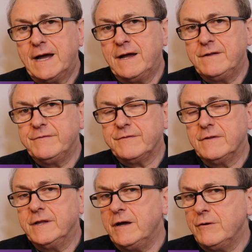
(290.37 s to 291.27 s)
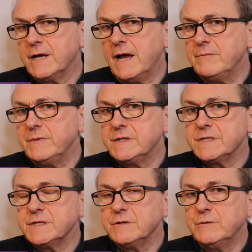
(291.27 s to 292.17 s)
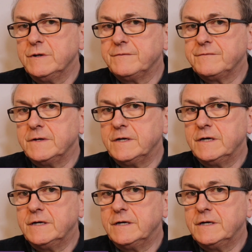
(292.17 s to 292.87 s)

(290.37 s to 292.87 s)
And Leo can be to do with